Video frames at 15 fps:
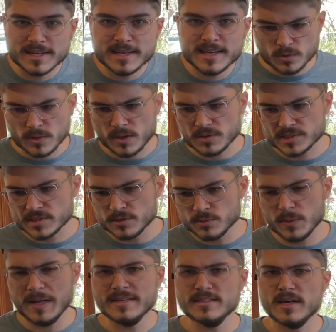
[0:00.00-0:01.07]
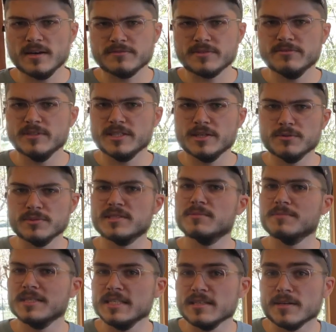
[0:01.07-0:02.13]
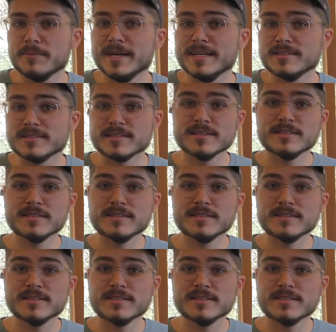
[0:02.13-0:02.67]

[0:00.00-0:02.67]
We'll end off the video with some key commands.